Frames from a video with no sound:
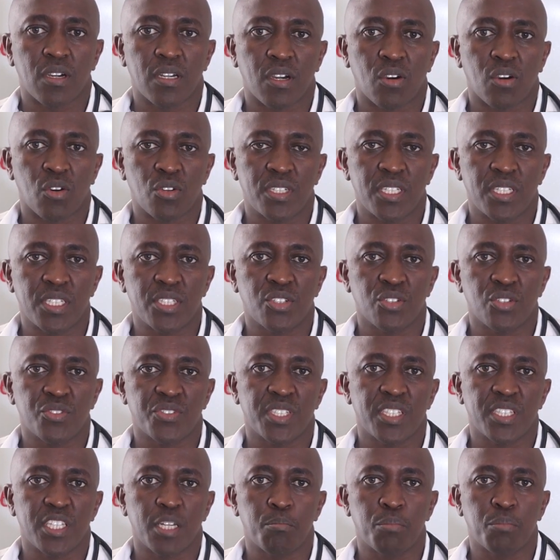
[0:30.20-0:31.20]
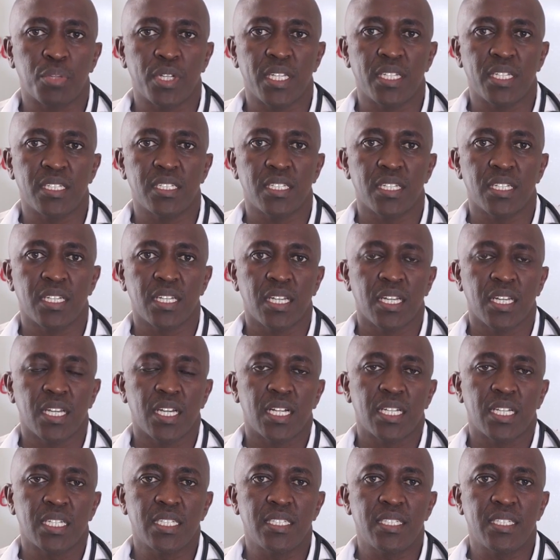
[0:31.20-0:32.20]
conditions in the brain
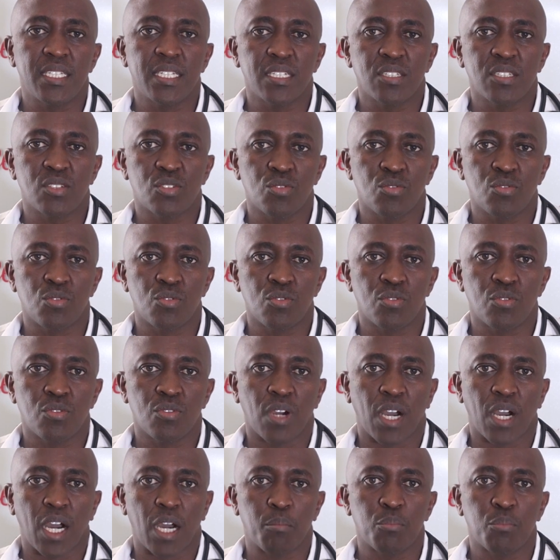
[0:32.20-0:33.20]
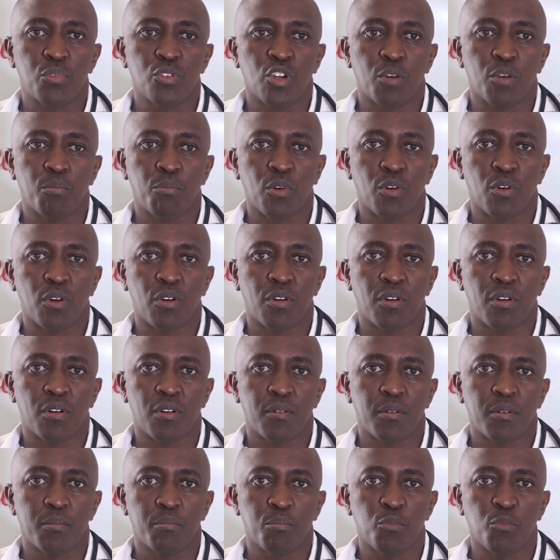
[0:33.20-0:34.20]
leading to
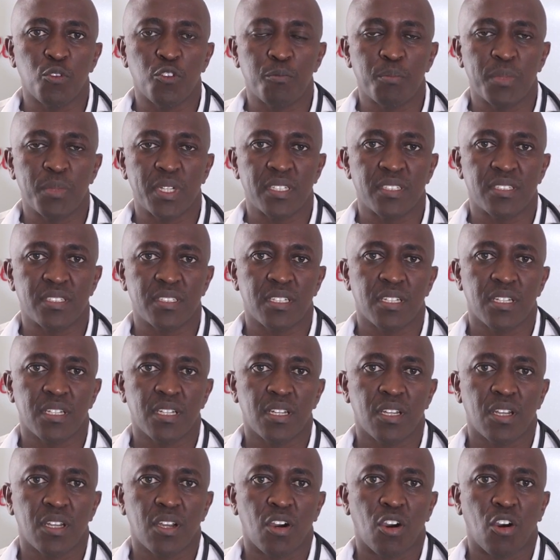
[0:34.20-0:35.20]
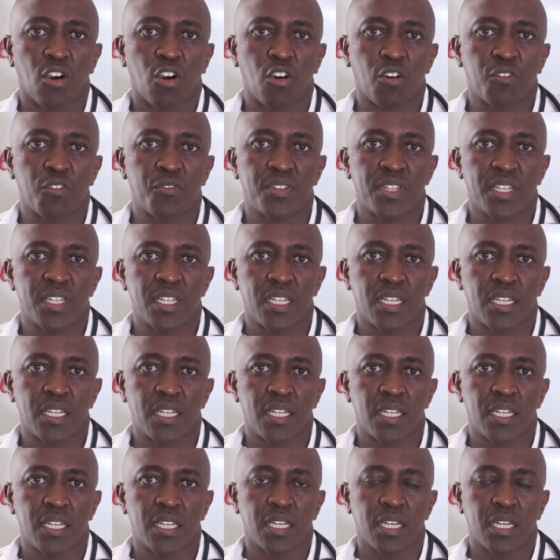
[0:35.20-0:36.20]
abnormal movements of
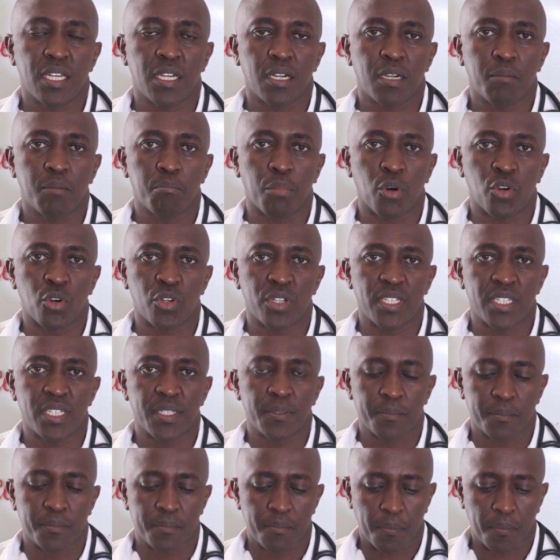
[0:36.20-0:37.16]
the body.